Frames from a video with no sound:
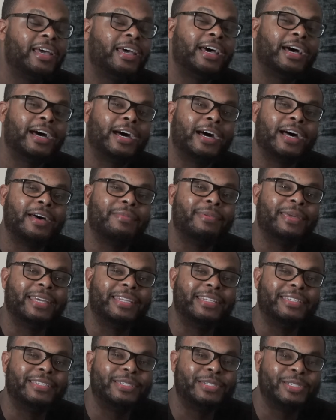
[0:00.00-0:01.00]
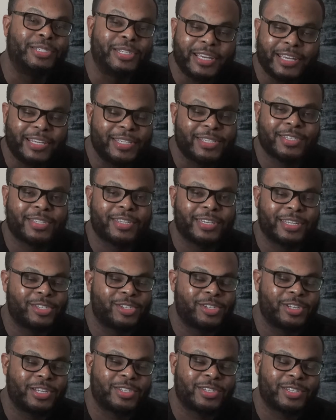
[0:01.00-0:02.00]
uh, and disc
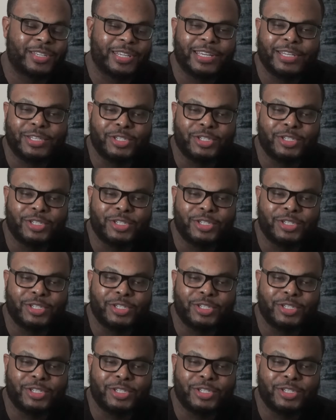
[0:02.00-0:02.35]
is just the